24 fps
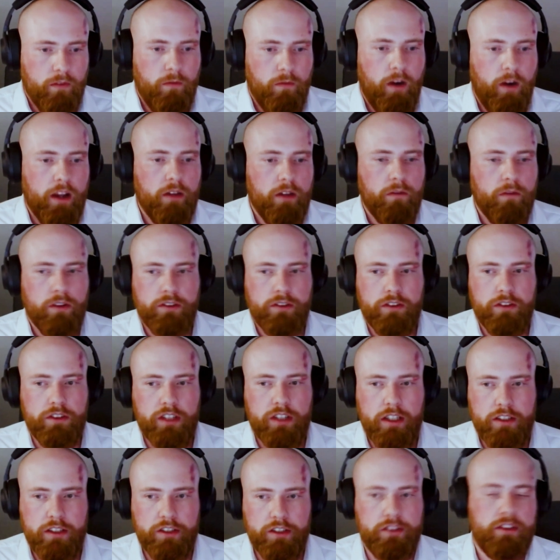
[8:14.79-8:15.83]
Why you want to
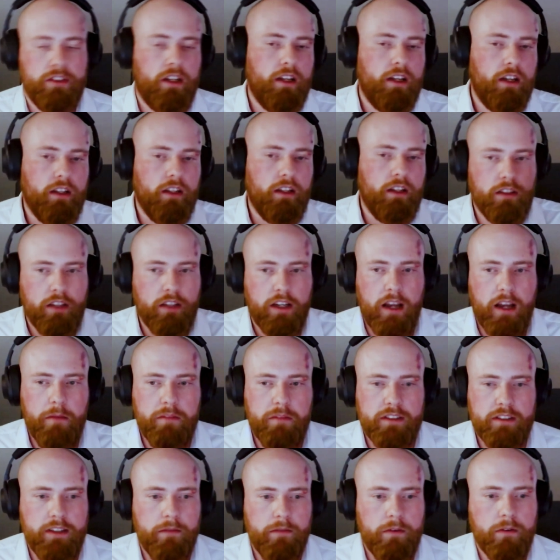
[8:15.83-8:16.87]
change it? There can
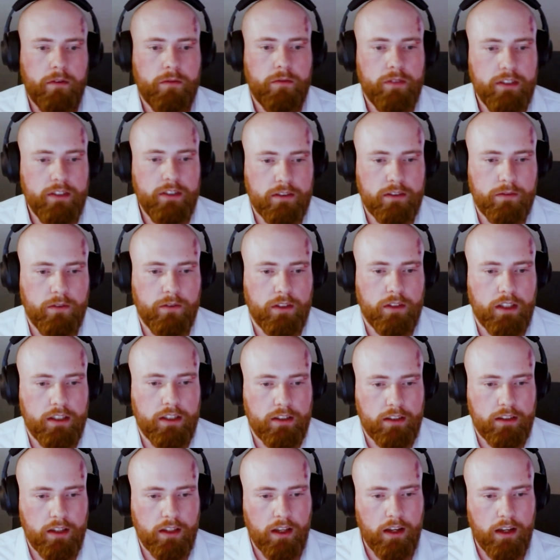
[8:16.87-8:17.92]
be several reasons for that.
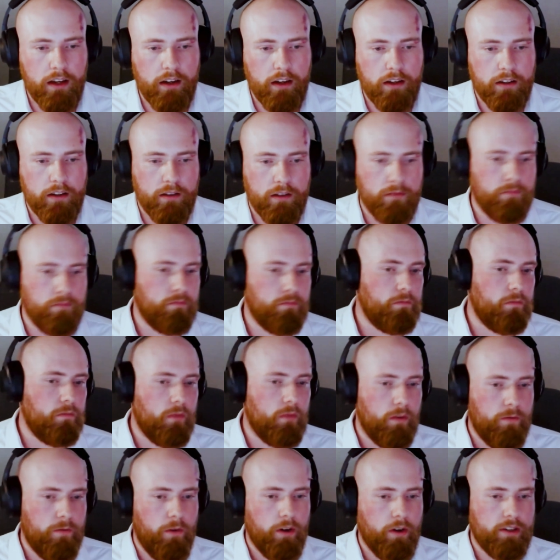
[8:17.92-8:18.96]

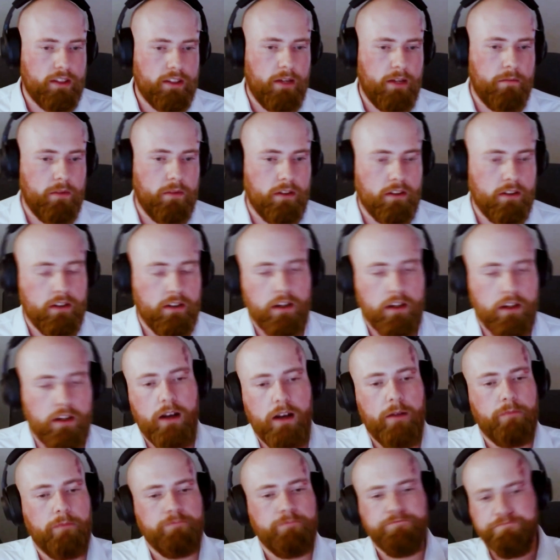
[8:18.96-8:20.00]
For
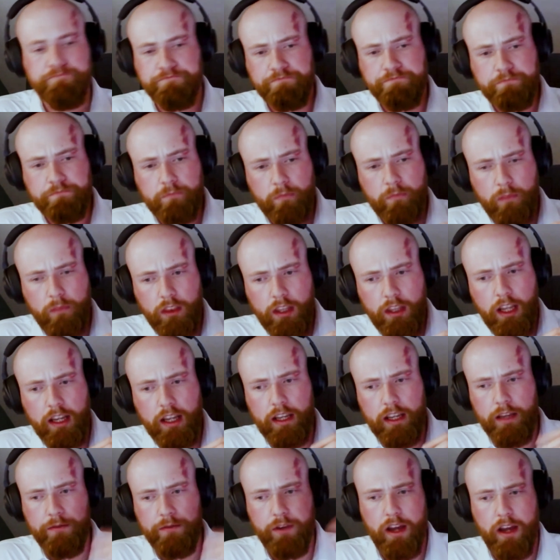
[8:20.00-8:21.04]
example,
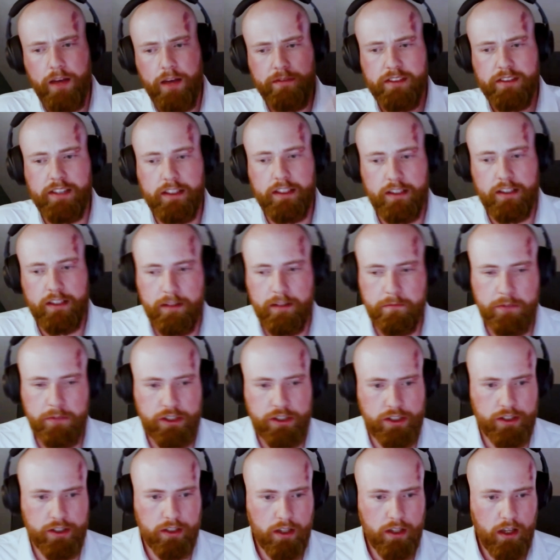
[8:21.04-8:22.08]
if you have a satellite
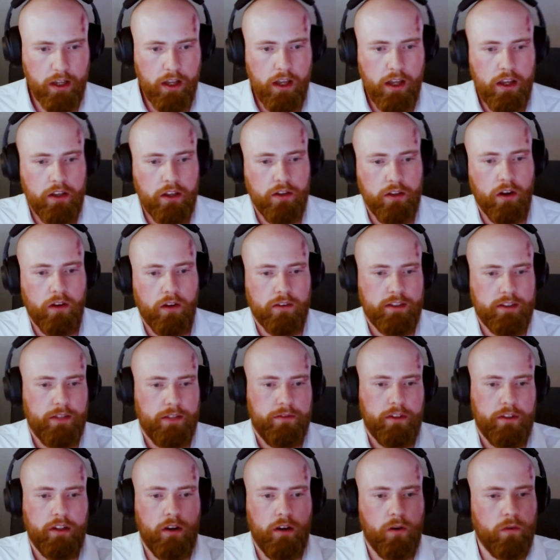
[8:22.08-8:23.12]
mission, you always
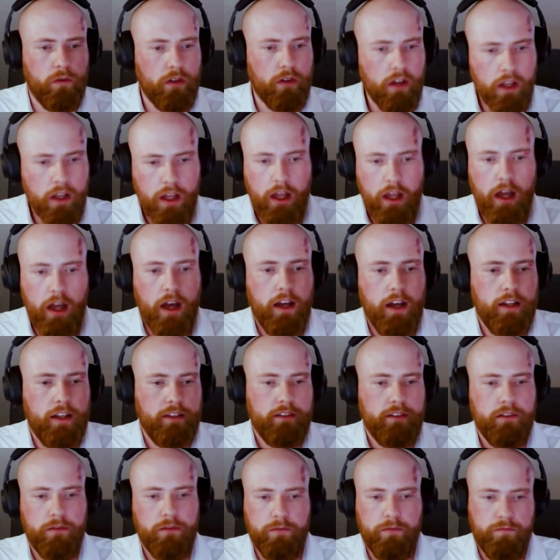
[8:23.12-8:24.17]
have a goal.
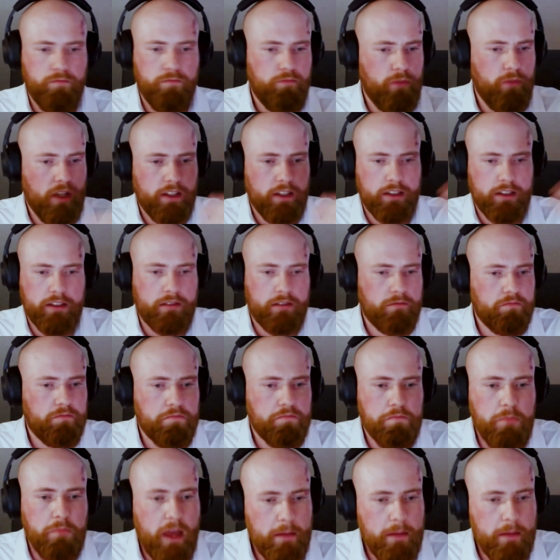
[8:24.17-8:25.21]
And it
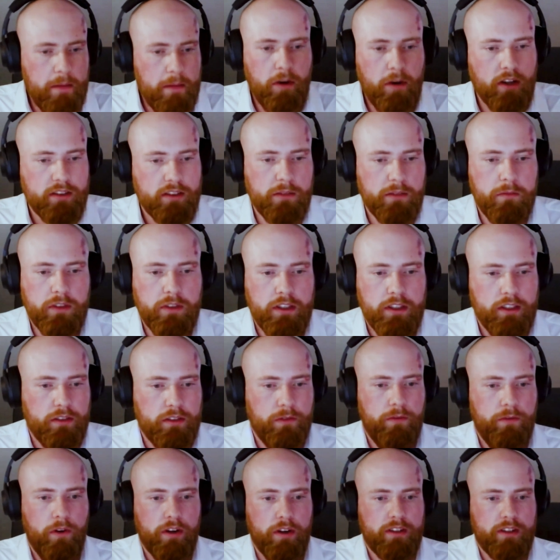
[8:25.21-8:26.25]
may be possible that
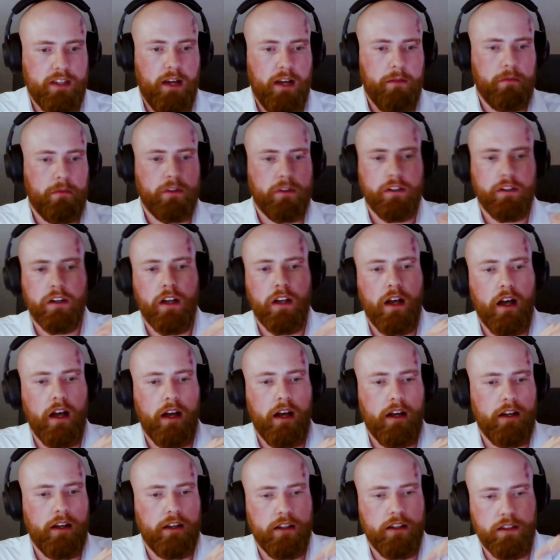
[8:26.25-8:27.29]
you, for
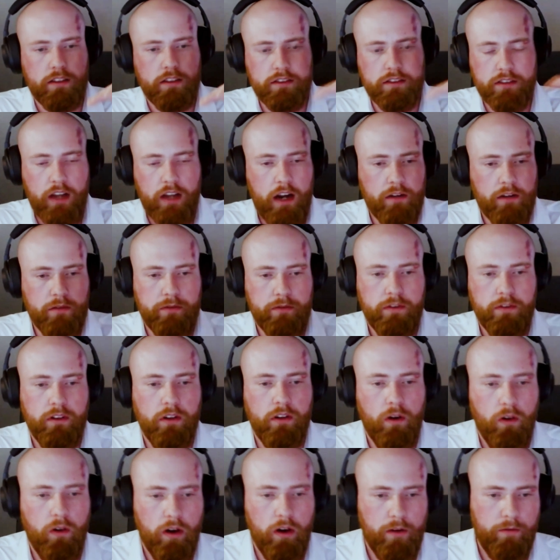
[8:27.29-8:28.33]
example, start with
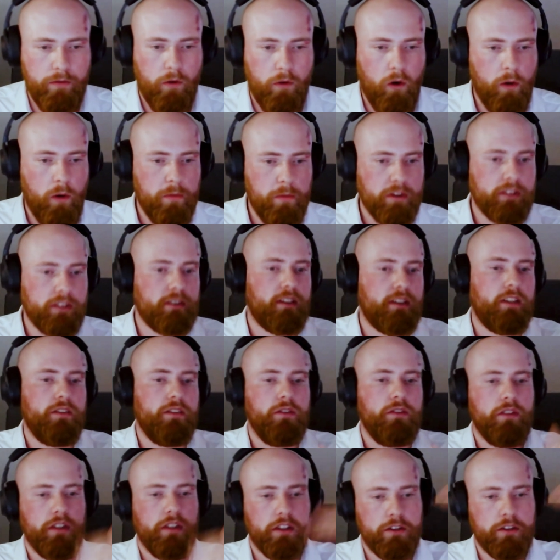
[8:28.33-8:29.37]
low Earth orbit, then
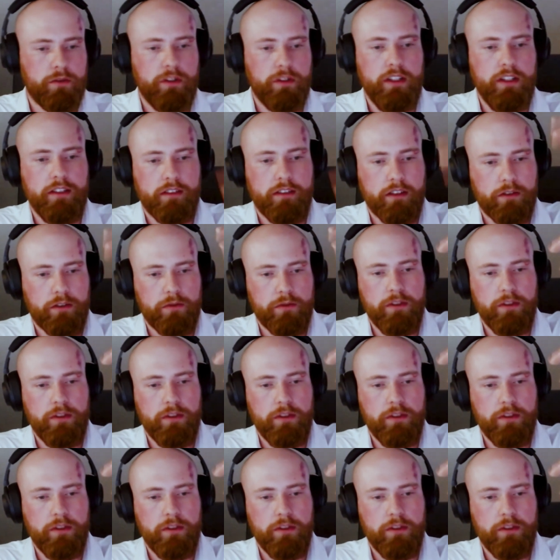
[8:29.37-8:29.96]
you increase